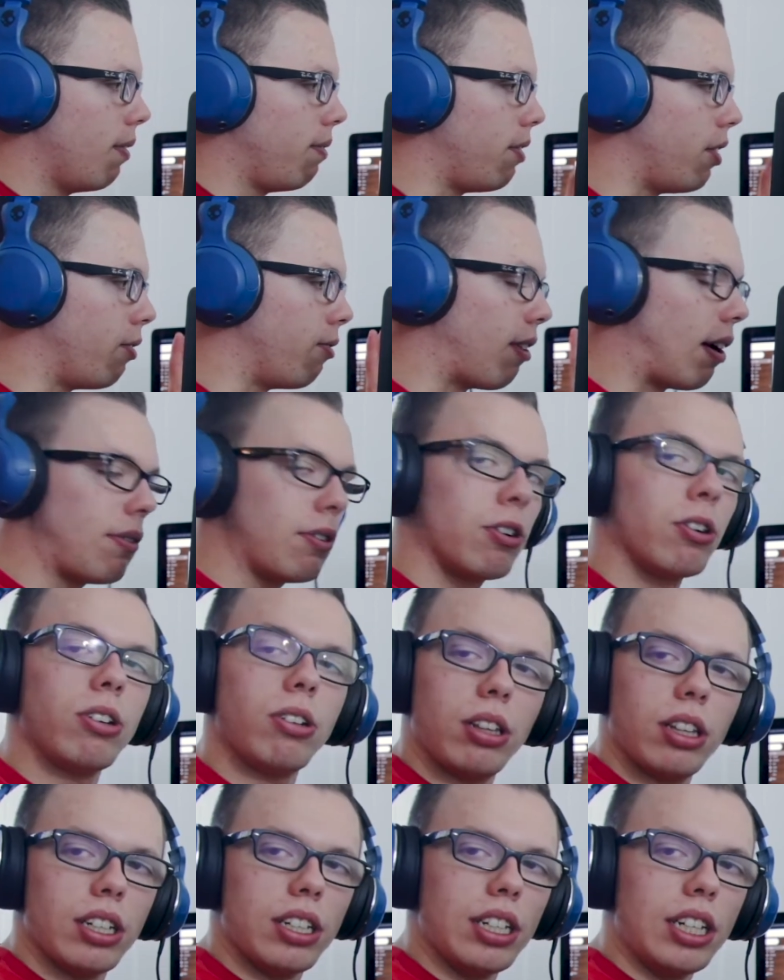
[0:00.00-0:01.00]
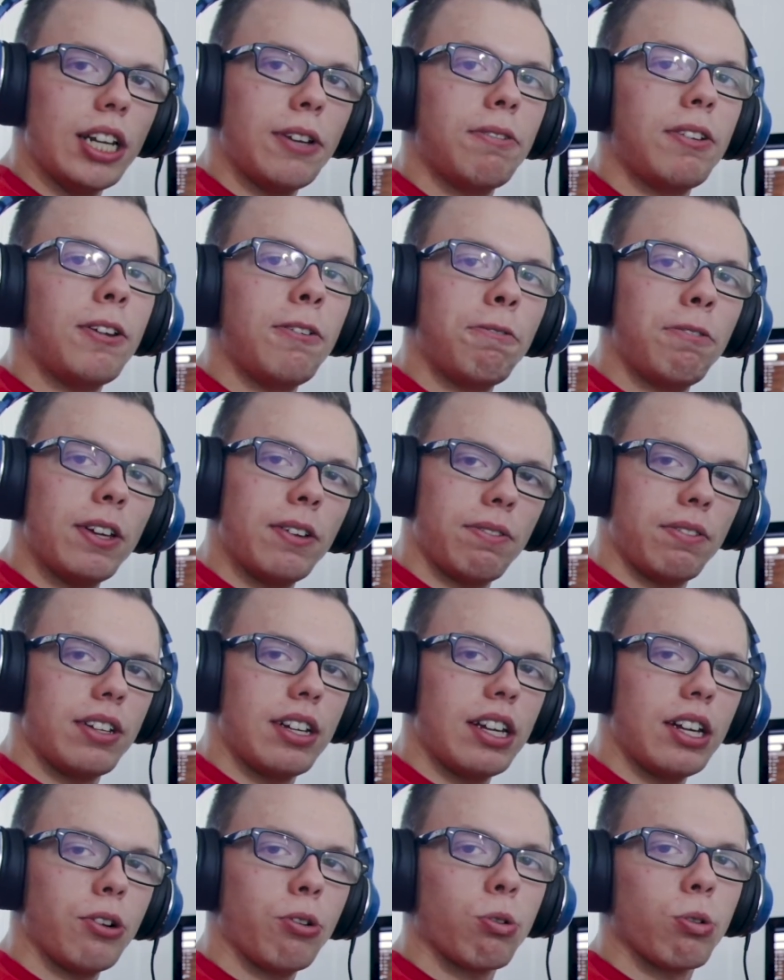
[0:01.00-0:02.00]
If you've ever heard of the Nifty
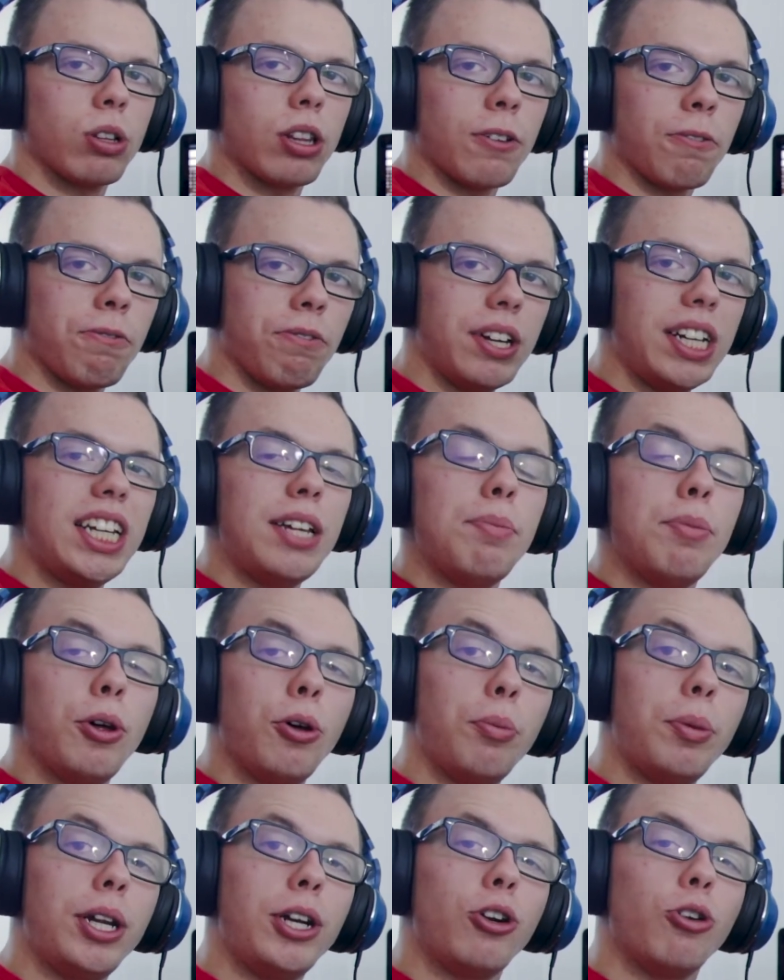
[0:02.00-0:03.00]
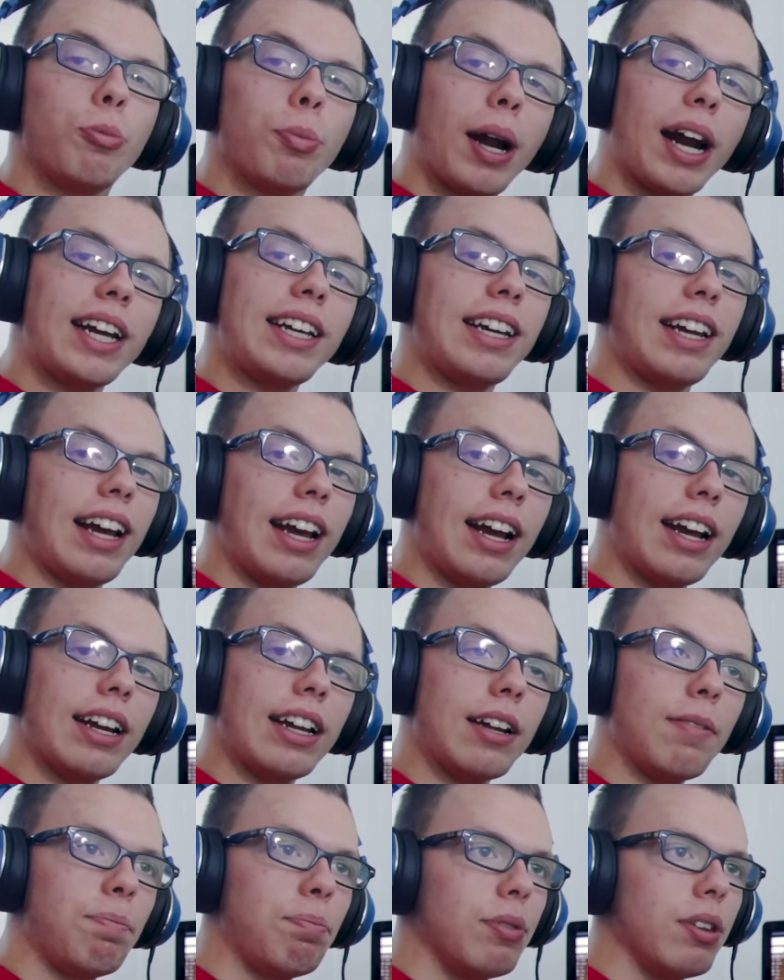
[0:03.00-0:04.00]
50 or the 50 millimeter by
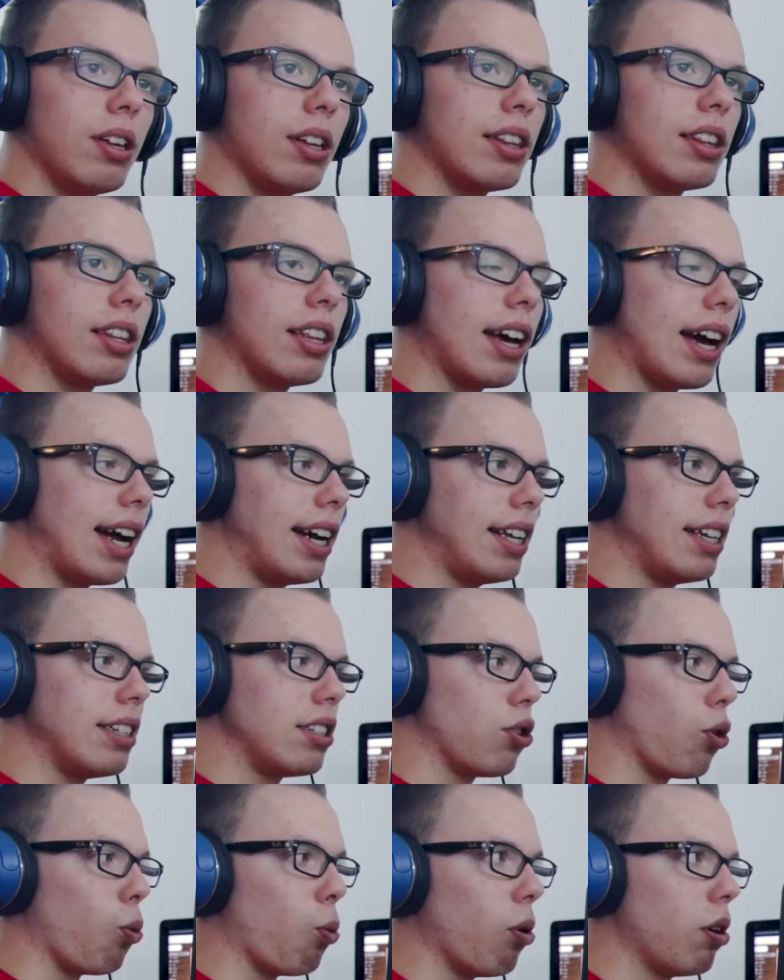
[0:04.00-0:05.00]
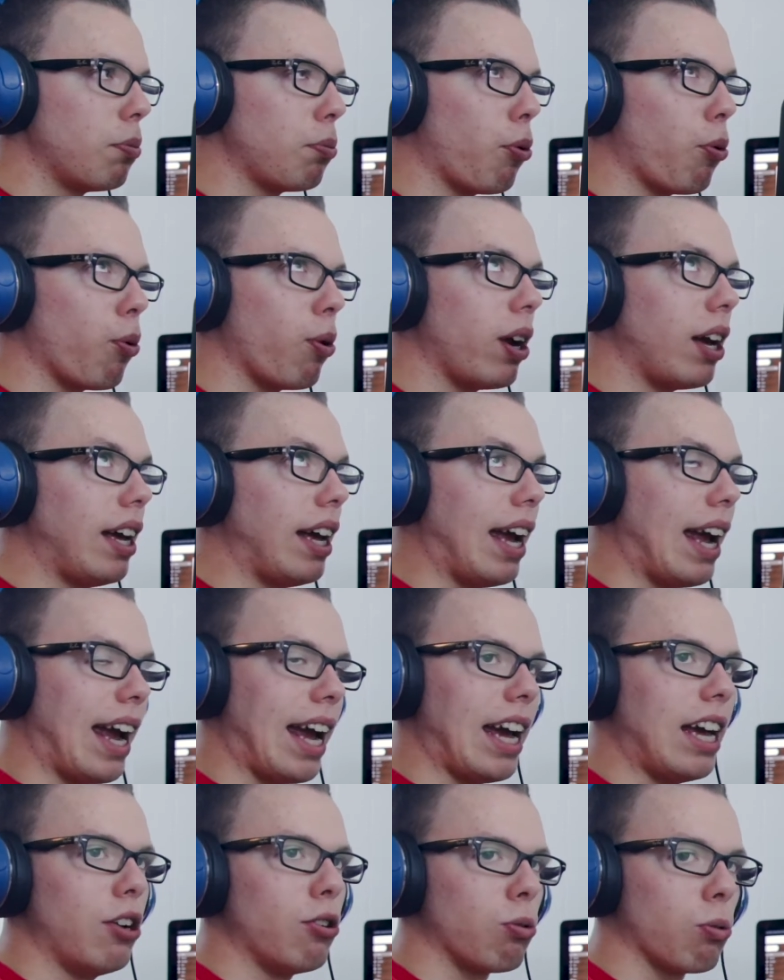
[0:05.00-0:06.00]
Canon, that is a
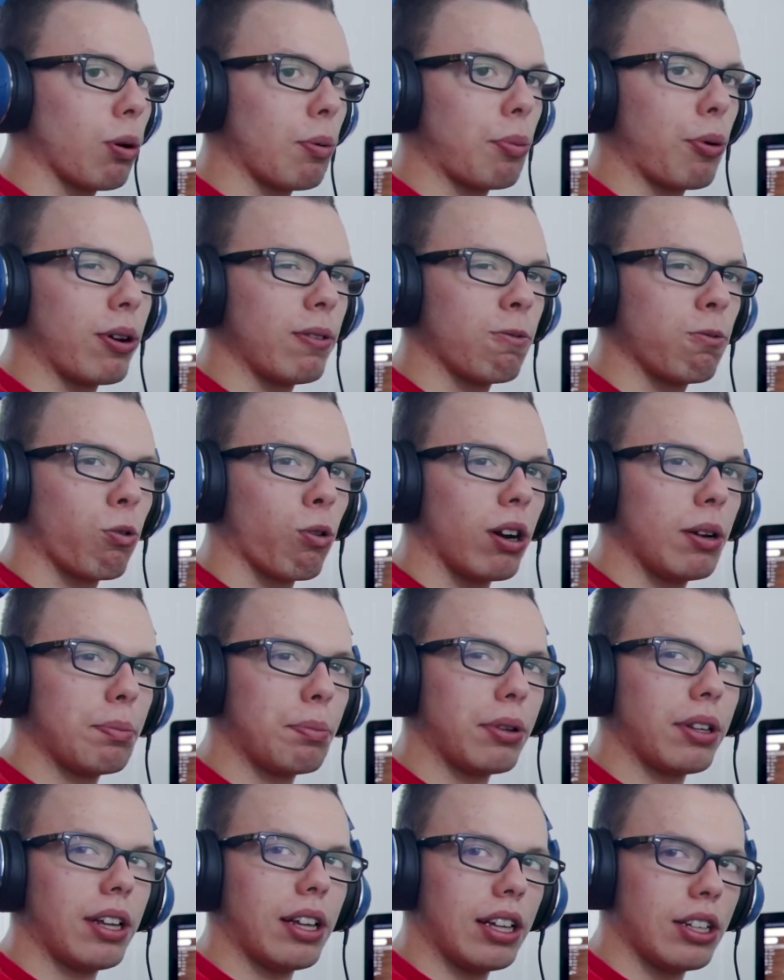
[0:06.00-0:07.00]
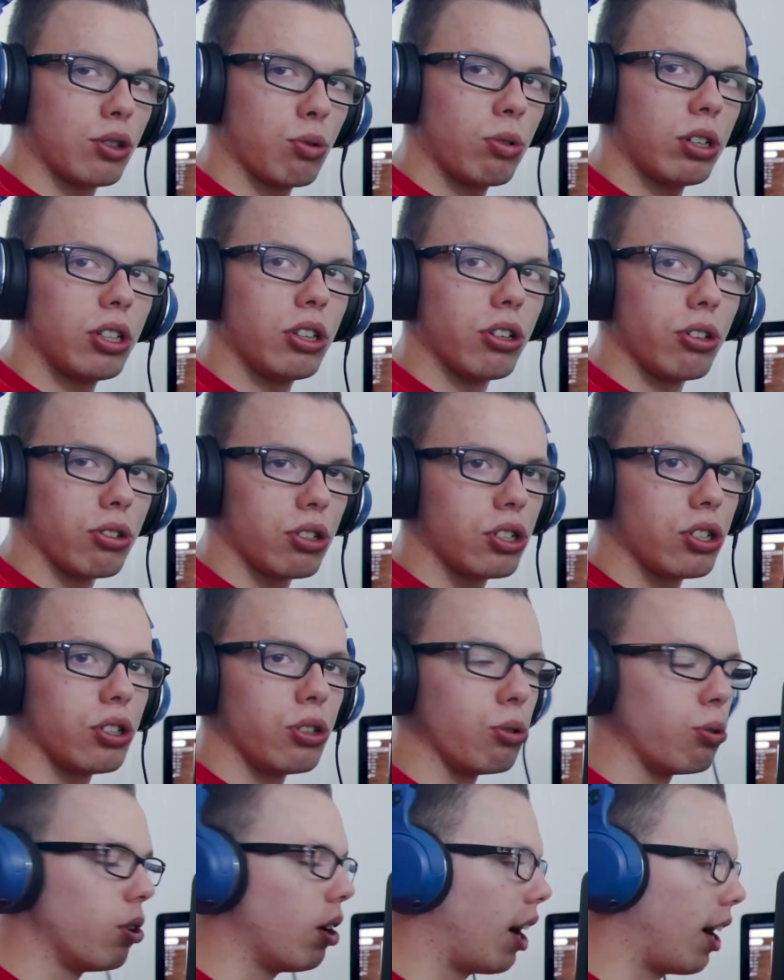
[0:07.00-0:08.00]
1.8 or 1.4. I believe it's one of those
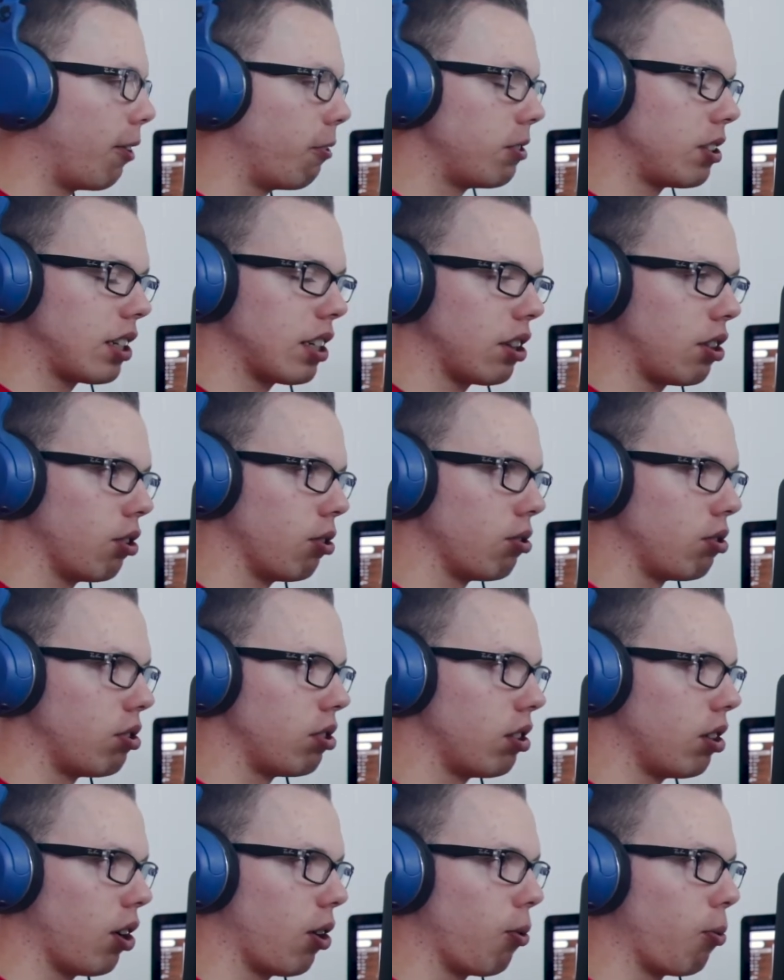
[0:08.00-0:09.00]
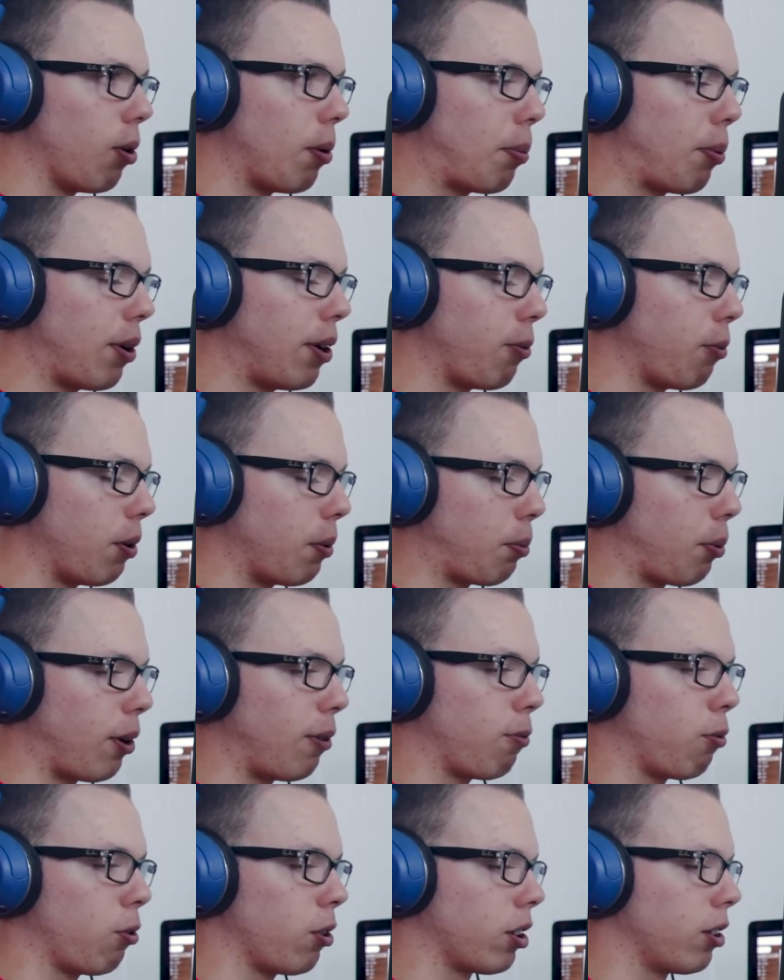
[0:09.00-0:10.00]
two. I always get those 1.8 and
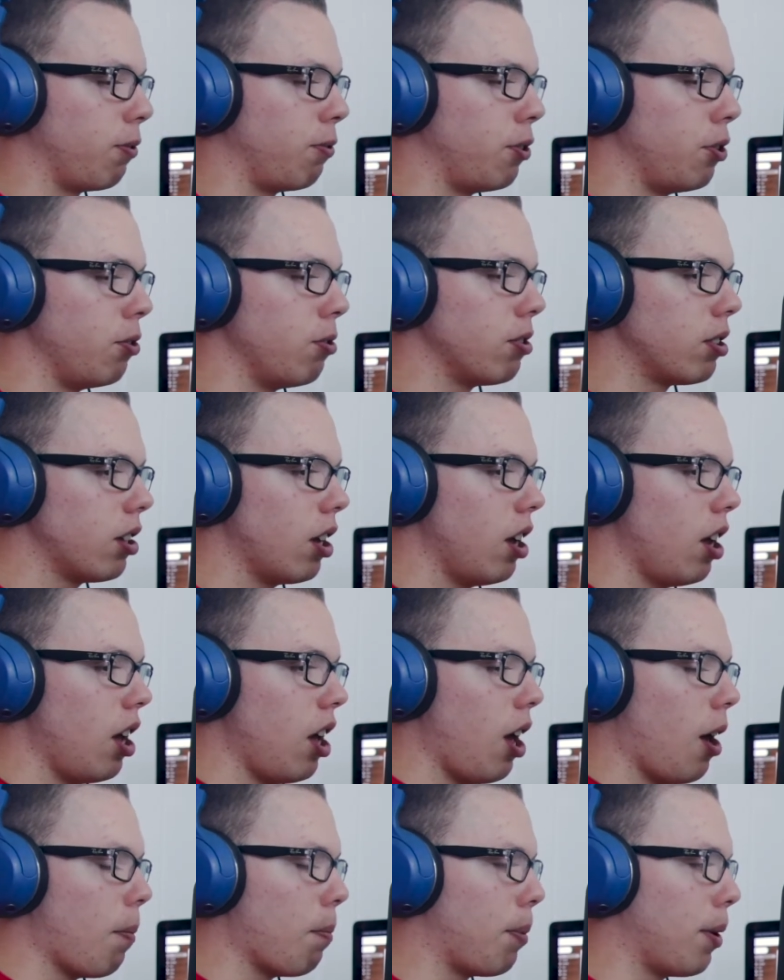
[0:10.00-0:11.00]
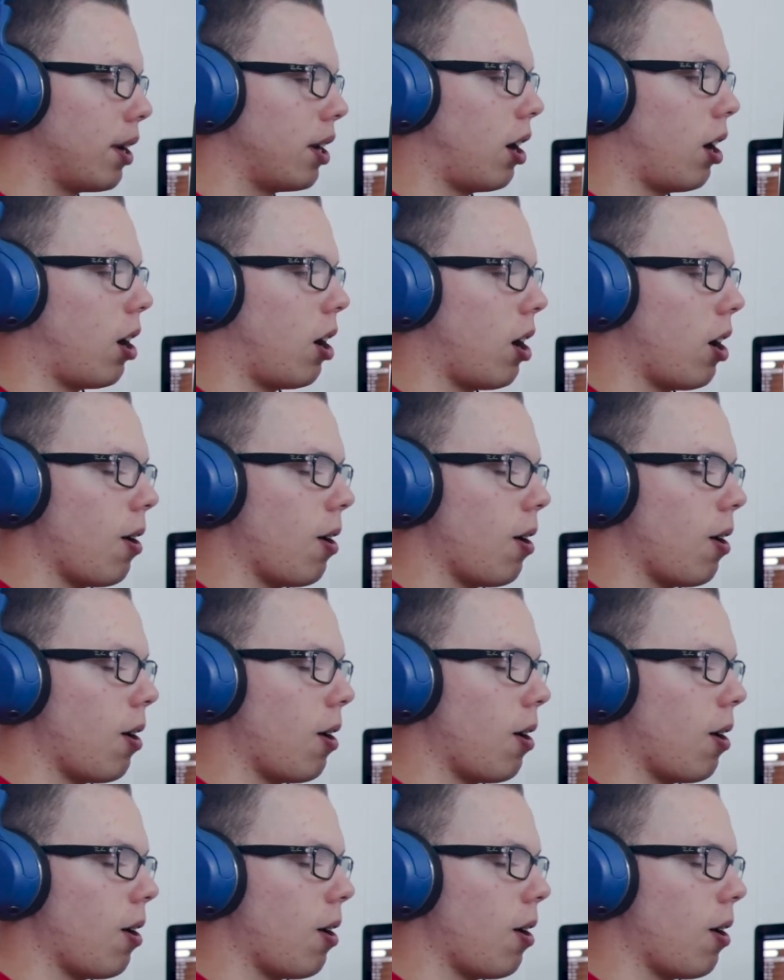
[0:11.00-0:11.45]
1.4 confused. But